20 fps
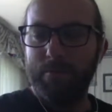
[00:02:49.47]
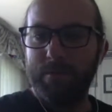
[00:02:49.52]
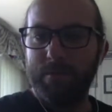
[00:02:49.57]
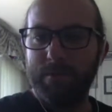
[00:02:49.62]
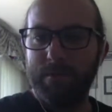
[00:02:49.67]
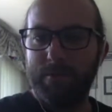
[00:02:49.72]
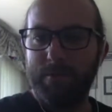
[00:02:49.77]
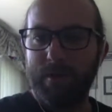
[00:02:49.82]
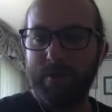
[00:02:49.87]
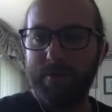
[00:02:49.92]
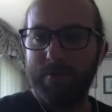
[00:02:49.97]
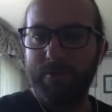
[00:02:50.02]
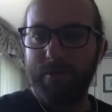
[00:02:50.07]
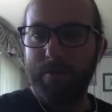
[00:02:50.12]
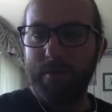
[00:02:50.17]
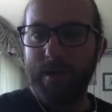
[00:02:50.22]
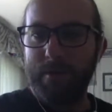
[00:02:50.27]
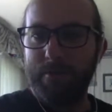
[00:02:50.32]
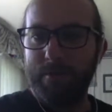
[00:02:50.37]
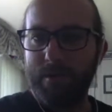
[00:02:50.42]
Topography
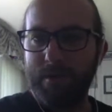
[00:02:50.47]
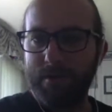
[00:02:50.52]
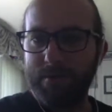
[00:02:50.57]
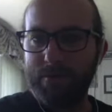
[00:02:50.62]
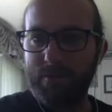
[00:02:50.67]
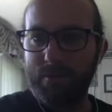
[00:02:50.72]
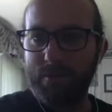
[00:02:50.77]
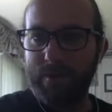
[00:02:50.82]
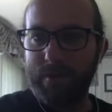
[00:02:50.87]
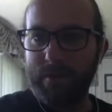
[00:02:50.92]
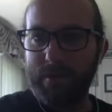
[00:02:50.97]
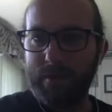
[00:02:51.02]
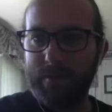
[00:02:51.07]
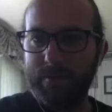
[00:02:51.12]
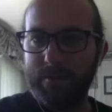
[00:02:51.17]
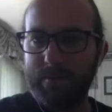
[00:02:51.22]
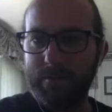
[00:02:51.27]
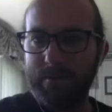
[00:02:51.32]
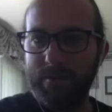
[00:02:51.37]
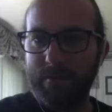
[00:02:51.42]
map contour
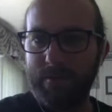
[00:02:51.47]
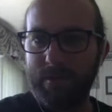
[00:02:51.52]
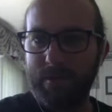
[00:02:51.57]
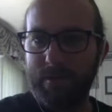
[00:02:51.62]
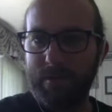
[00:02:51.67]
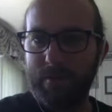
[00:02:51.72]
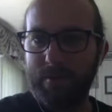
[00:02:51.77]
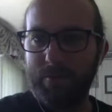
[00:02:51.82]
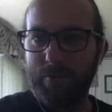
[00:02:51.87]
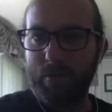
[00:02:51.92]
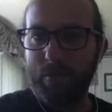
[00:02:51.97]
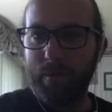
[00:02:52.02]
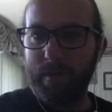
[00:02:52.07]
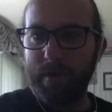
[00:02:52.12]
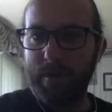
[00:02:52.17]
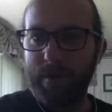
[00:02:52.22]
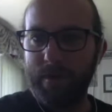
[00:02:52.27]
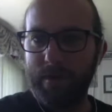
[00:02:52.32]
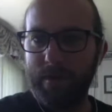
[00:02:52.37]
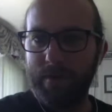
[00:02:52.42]
lines all
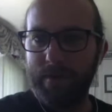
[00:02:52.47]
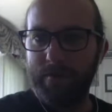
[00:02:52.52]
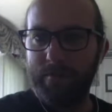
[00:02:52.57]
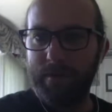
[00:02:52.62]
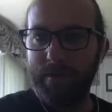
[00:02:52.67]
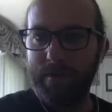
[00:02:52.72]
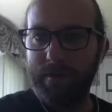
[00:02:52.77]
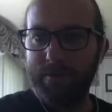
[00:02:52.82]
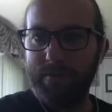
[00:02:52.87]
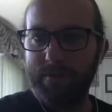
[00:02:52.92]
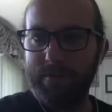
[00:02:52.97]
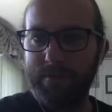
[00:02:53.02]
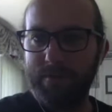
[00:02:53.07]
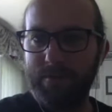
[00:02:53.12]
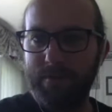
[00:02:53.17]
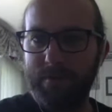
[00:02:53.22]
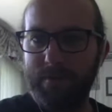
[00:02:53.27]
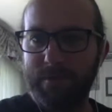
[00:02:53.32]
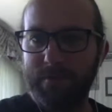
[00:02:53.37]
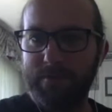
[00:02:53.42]
point here because this is
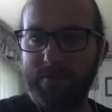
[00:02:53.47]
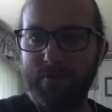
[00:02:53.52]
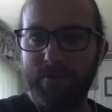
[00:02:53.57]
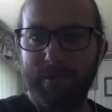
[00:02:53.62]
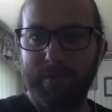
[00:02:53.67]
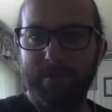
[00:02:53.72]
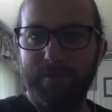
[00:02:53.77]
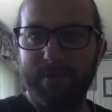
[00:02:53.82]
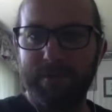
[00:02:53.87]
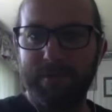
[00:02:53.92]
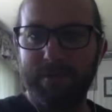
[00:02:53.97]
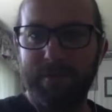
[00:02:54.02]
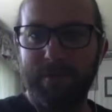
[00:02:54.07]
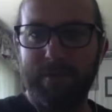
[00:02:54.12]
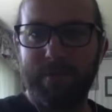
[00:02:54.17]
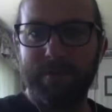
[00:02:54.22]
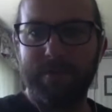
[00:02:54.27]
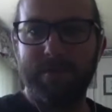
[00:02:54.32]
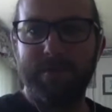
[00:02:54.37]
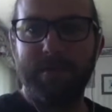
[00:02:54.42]
where the stream
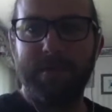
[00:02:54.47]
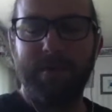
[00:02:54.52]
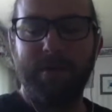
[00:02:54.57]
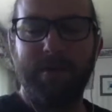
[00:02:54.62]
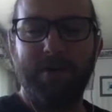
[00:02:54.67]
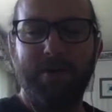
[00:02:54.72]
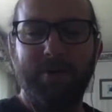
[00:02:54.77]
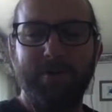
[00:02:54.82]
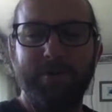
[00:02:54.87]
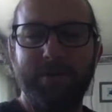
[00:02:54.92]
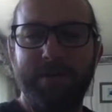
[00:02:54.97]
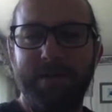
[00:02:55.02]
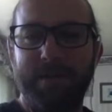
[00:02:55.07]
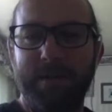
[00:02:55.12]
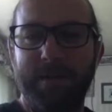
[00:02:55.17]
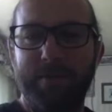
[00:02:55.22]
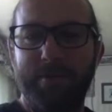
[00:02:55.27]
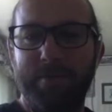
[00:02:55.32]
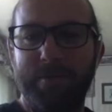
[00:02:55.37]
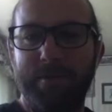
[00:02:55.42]
starts. Oh, snap.